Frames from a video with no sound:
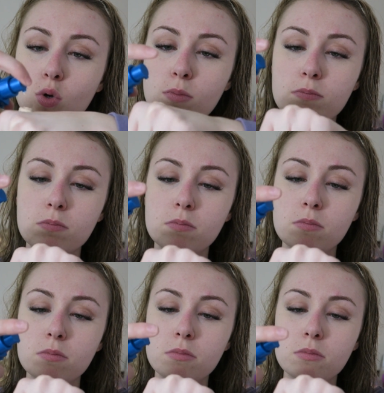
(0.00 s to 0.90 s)

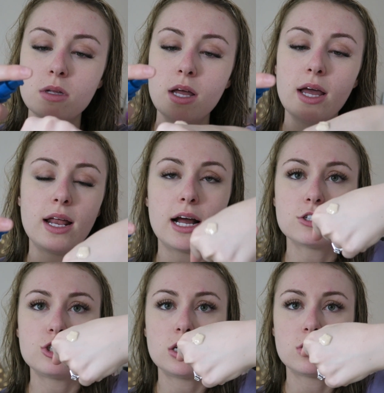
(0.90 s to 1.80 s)
It
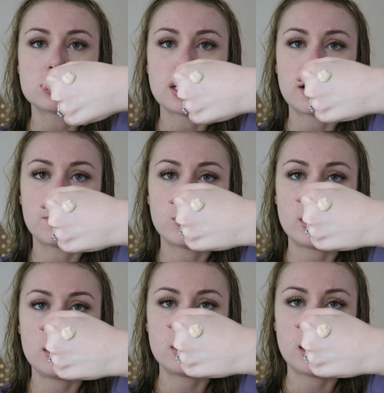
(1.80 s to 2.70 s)
actually looks like a
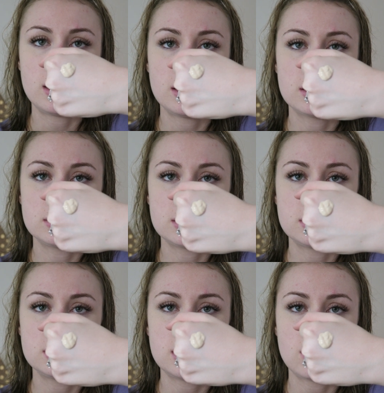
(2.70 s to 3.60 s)
pretty thin
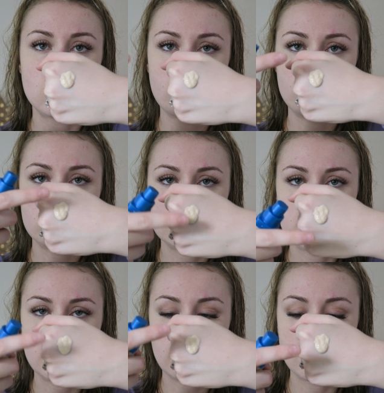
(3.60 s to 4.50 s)
consistency. I don't know if you can
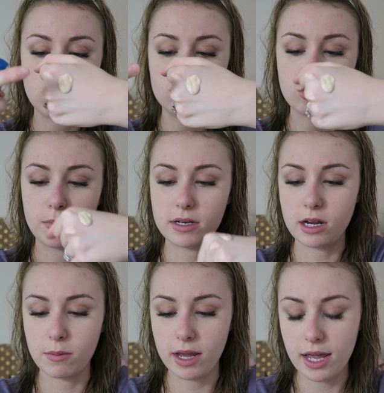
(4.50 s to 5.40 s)
see it kind of dripping
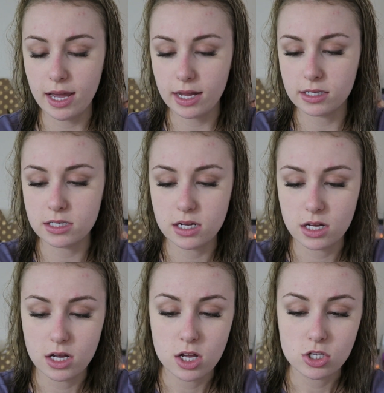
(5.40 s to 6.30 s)
down my hand.
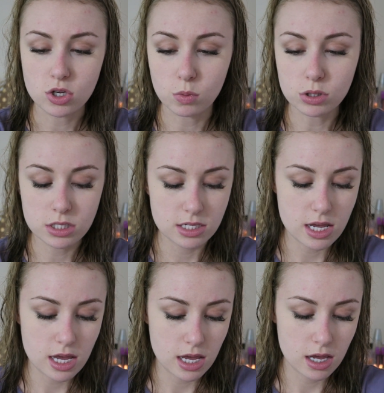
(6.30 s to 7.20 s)
So we'll
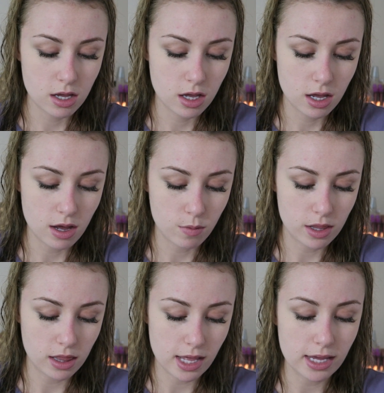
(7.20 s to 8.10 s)
see how we
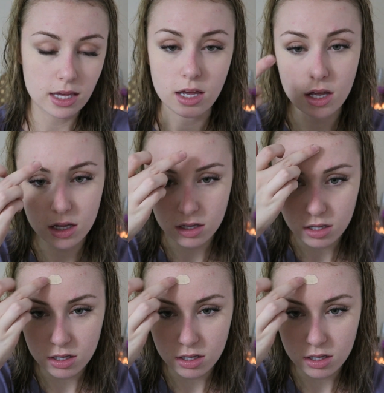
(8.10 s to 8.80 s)
like it.